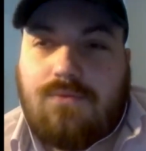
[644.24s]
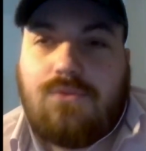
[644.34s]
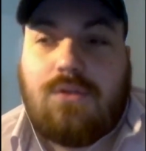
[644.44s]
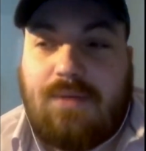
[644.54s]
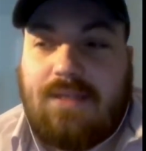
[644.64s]

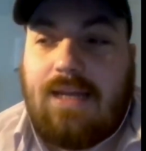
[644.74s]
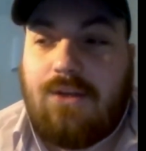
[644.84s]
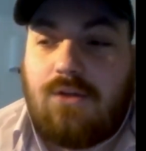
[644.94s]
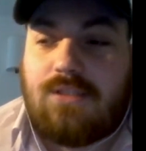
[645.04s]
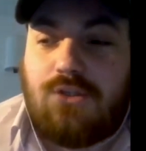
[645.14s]
So it's been 10
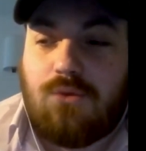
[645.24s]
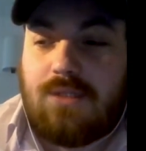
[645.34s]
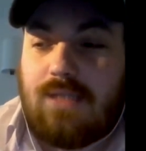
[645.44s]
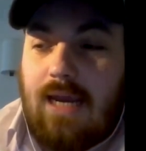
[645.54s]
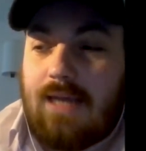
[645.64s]
years that you're
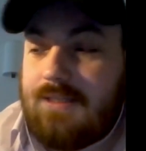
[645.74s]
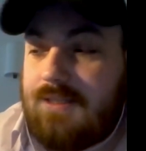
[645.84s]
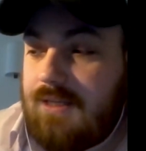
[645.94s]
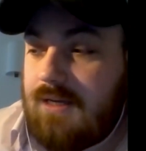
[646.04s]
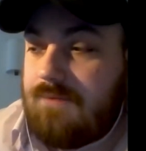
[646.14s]
with
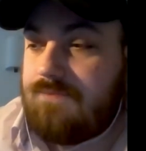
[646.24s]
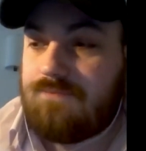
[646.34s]
ATT now.